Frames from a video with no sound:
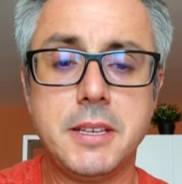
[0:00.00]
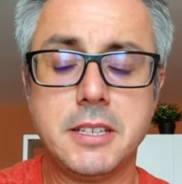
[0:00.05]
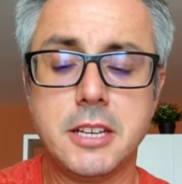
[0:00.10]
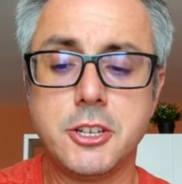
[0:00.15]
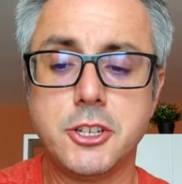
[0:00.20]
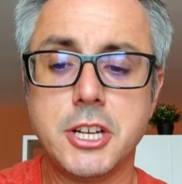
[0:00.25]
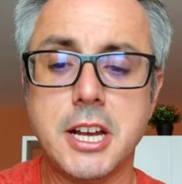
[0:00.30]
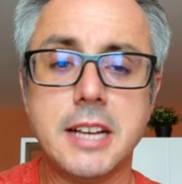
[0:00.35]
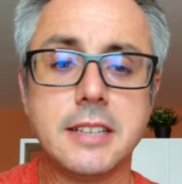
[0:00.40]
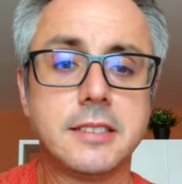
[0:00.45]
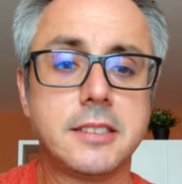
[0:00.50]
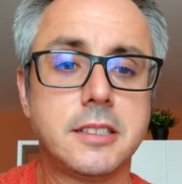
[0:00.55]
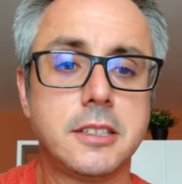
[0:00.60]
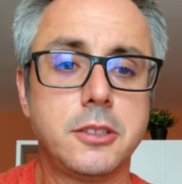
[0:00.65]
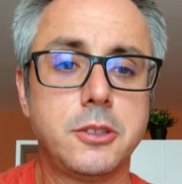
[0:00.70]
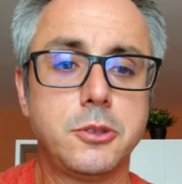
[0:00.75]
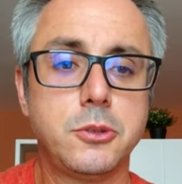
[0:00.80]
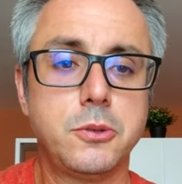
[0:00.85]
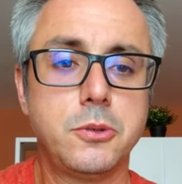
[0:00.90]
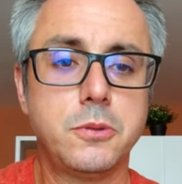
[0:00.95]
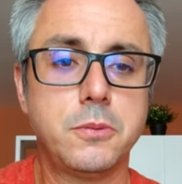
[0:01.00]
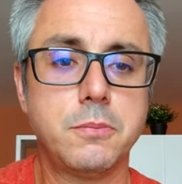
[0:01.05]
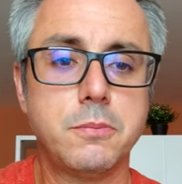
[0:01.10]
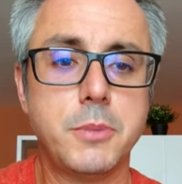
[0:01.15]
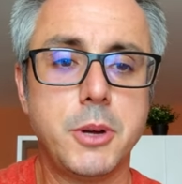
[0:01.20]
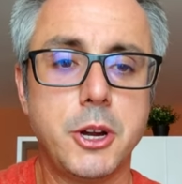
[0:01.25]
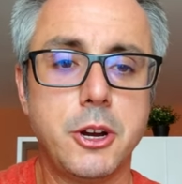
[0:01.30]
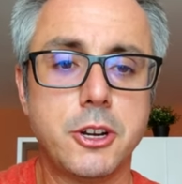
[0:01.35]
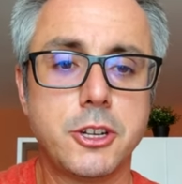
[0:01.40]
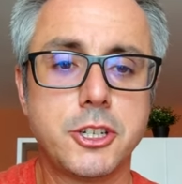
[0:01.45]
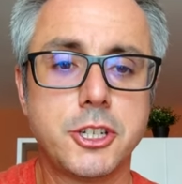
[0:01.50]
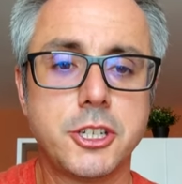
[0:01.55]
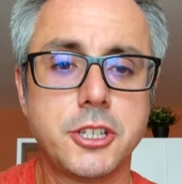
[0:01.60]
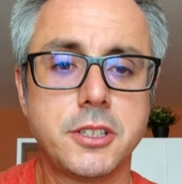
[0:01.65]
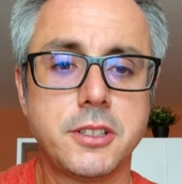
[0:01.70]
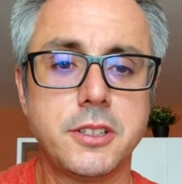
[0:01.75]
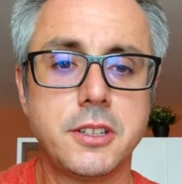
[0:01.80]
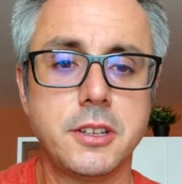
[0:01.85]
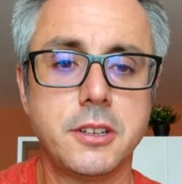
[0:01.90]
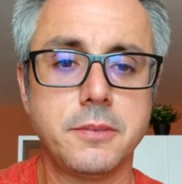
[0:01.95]
suggest to merge
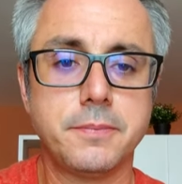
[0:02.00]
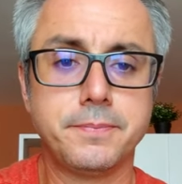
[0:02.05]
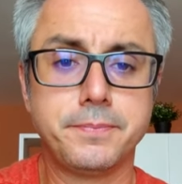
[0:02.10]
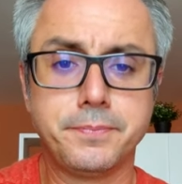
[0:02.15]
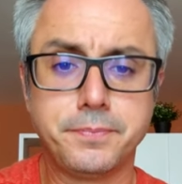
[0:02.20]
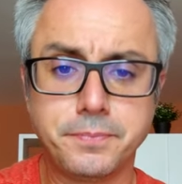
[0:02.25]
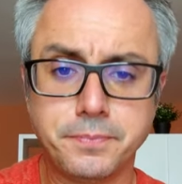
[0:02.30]
the